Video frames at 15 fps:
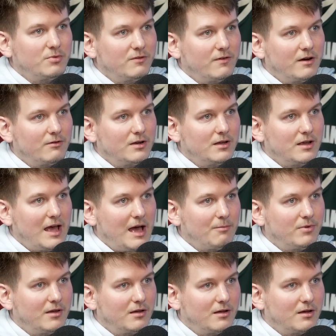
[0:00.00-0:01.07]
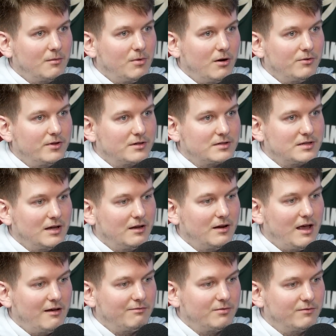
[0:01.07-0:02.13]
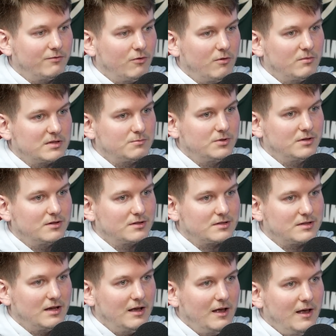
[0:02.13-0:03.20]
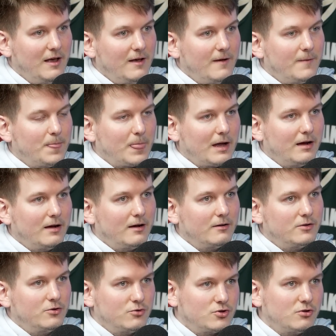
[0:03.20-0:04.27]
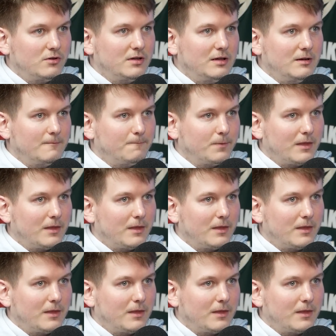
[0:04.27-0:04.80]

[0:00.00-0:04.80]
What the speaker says: be very happy about their second half performance because usually.